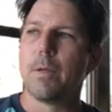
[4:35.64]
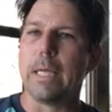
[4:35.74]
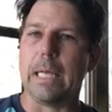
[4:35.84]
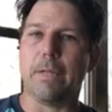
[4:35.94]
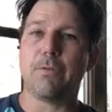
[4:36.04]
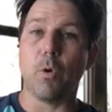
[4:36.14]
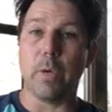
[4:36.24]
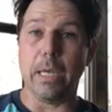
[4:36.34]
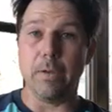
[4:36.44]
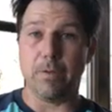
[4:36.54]
it's so
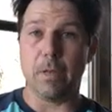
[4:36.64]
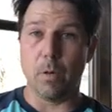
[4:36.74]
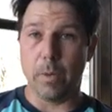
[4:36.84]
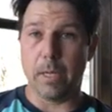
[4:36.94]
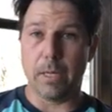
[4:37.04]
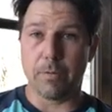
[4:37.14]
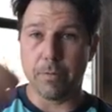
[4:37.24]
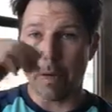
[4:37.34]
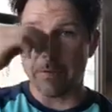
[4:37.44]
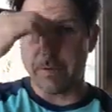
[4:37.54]
easy that we can get
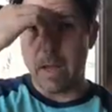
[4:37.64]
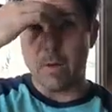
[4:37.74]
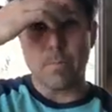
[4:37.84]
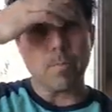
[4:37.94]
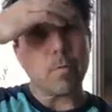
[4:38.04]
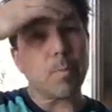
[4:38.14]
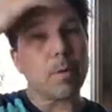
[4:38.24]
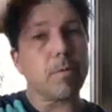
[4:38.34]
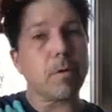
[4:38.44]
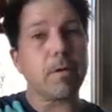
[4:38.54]
stressed out,
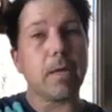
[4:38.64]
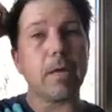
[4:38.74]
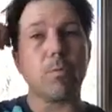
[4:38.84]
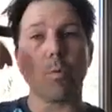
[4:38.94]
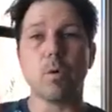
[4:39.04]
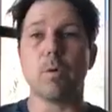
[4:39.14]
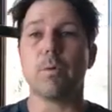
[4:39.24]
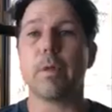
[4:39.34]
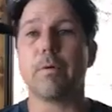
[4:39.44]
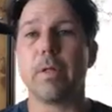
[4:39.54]
especially in today's world
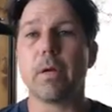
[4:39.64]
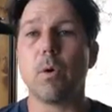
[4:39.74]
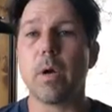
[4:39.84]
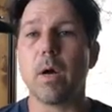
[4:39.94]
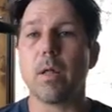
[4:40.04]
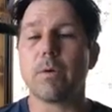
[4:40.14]
with everything going on.